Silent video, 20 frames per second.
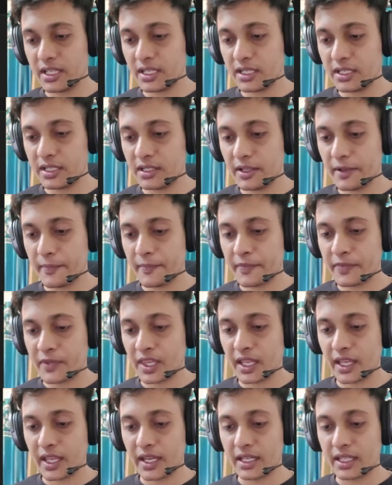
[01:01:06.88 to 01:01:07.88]
here,
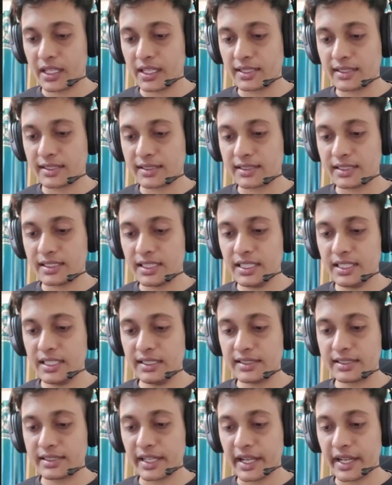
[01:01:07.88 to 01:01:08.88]
and this is
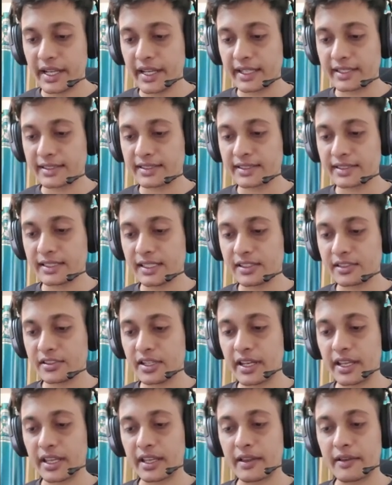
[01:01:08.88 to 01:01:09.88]
the syntax
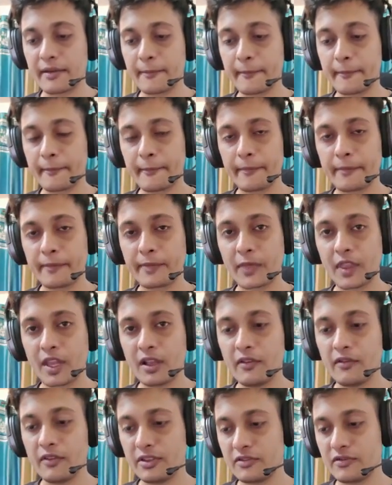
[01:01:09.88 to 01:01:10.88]
string
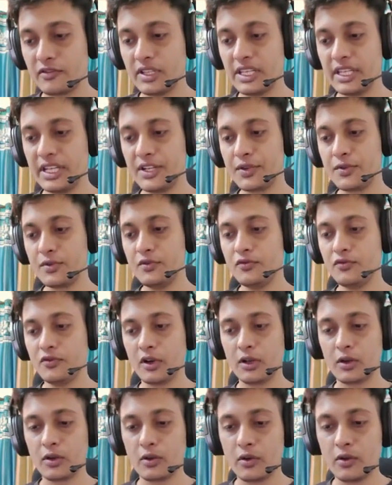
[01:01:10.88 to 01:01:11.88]
which we need to
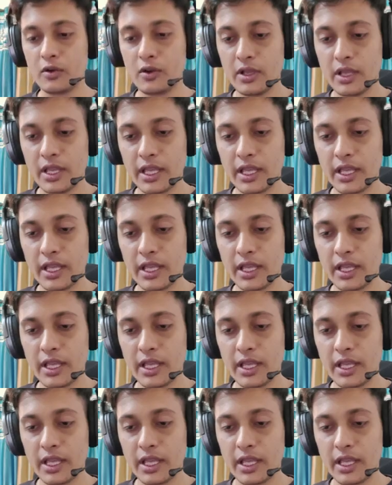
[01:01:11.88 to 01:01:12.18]
follow.